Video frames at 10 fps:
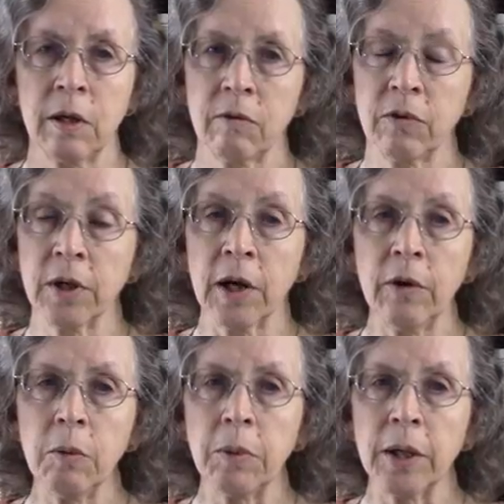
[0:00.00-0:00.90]
For
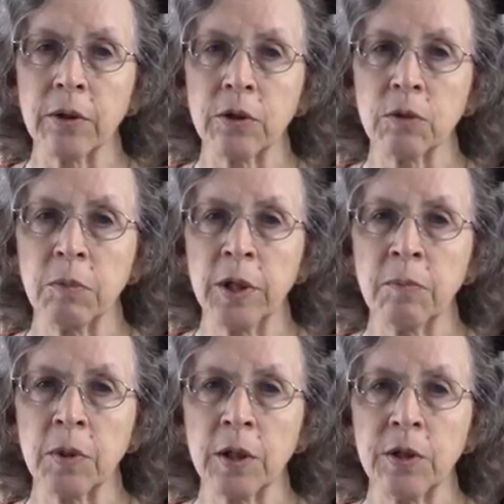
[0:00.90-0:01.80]
chiropractors,
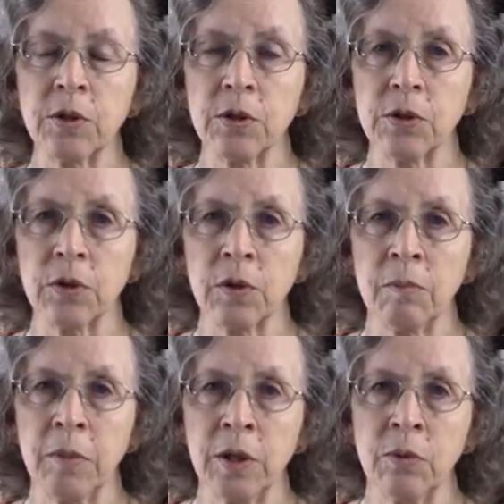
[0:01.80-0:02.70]
manipulations are their
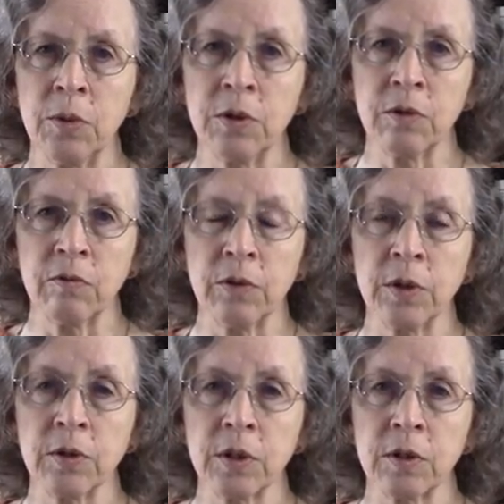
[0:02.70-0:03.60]
main reason for
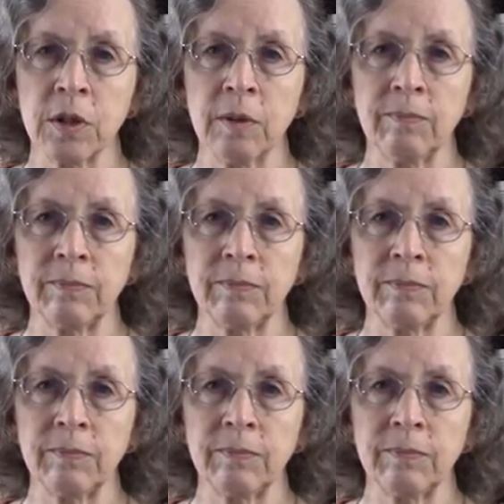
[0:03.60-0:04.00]
existing.